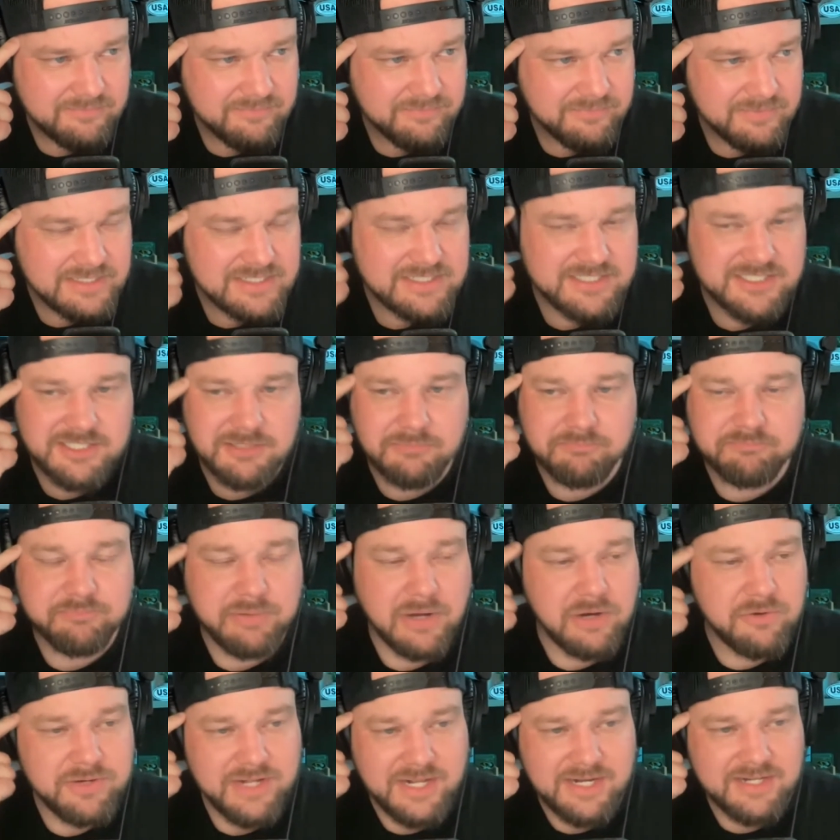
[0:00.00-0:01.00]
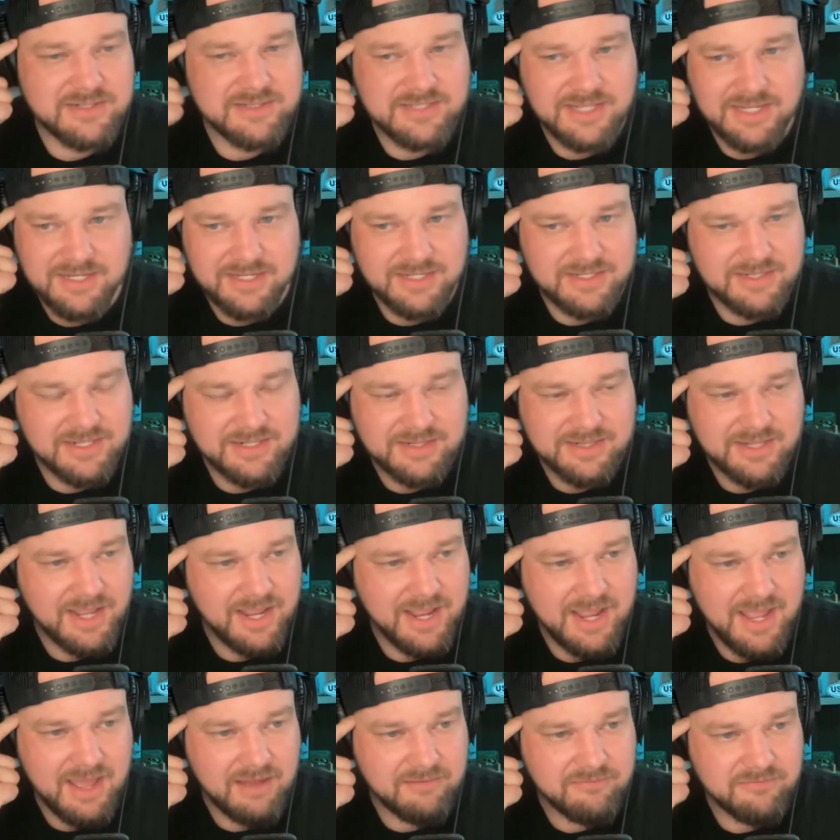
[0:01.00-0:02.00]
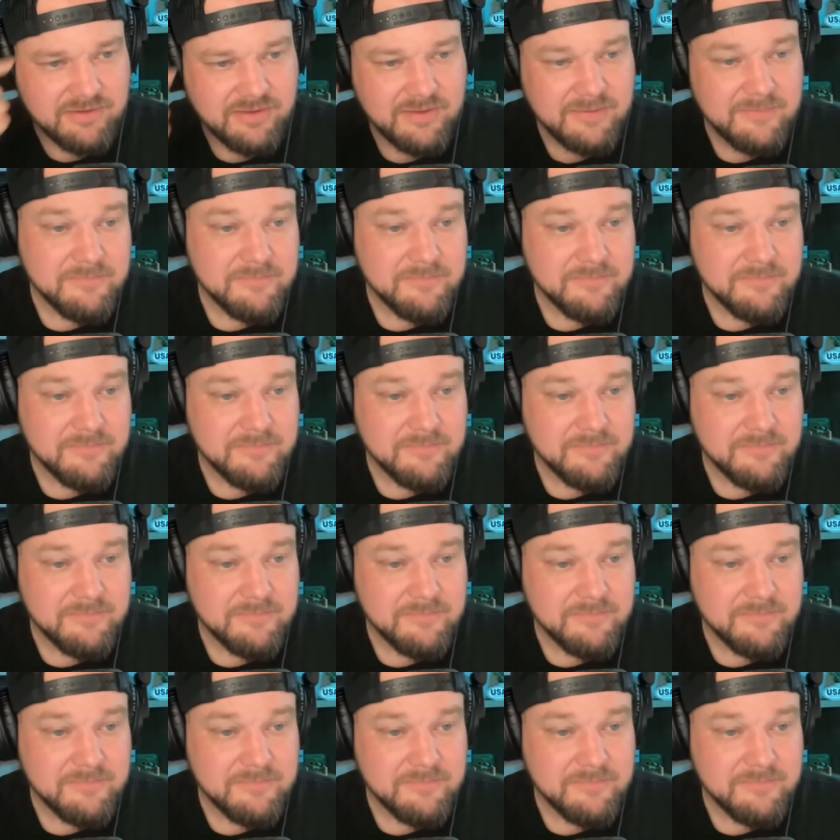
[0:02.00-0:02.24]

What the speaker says: This is the boneheaded thinking that they have.